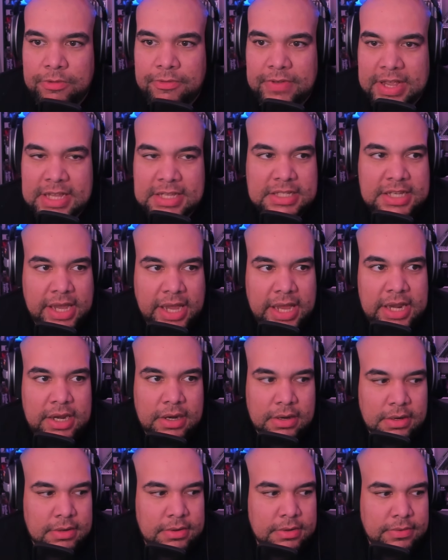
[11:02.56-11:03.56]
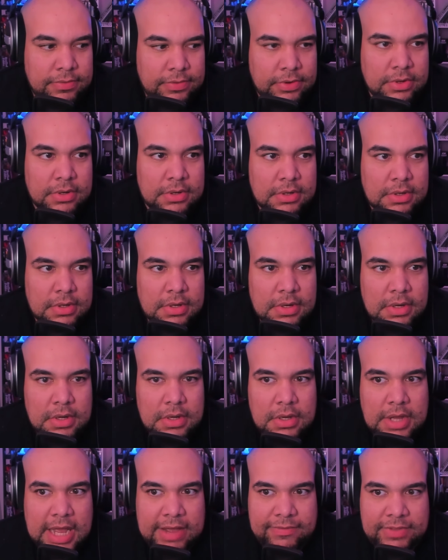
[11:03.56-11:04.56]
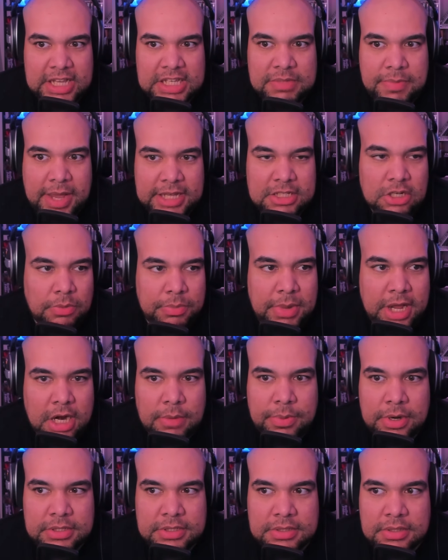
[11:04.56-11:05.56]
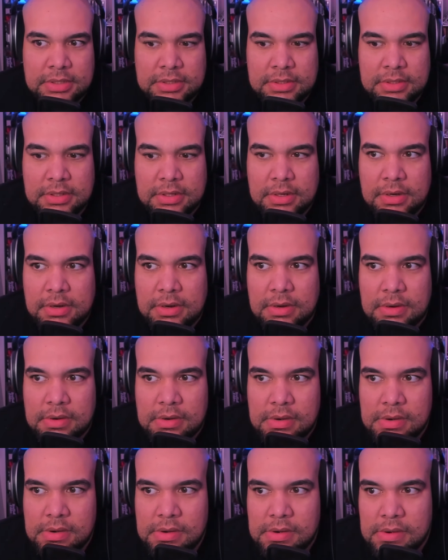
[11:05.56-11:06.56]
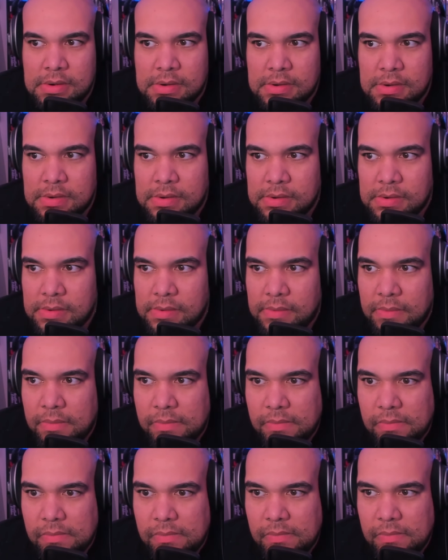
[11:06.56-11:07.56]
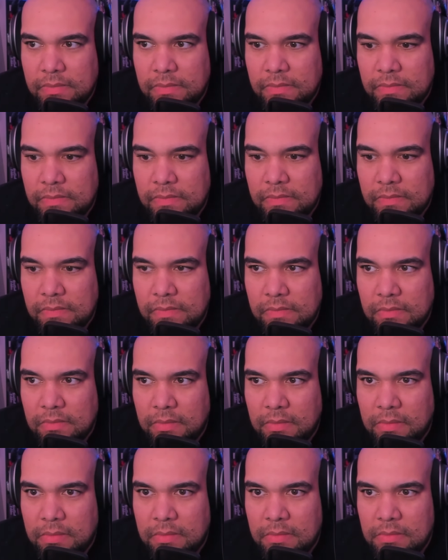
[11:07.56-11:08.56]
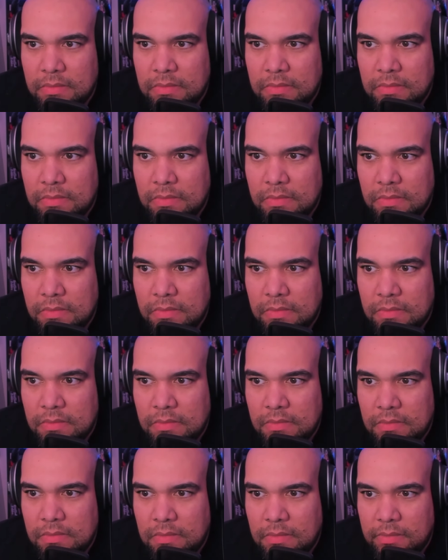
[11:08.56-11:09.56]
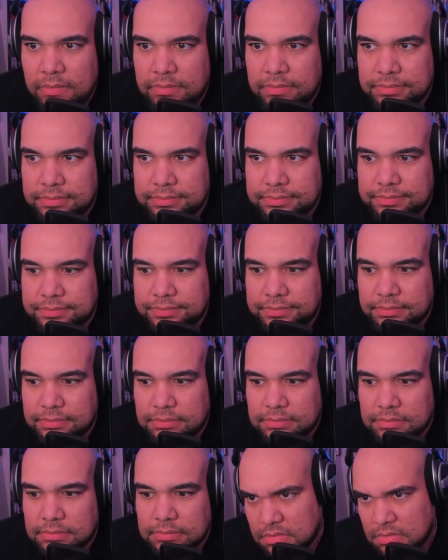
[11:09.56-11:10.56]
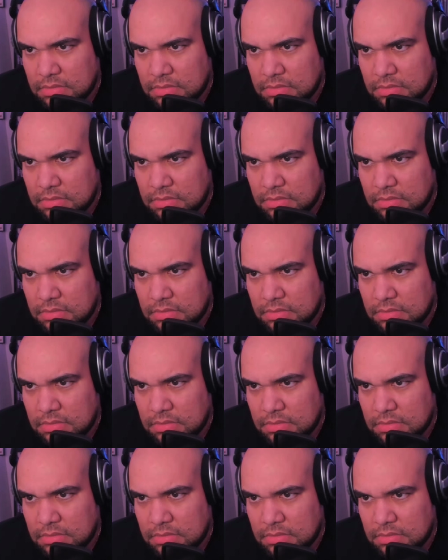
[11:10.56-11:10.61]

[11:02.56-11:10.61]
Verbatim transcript: with Izzie hating her for if this makes her a better person. Hey, Dory. What are you doing? I'm packing. Dory,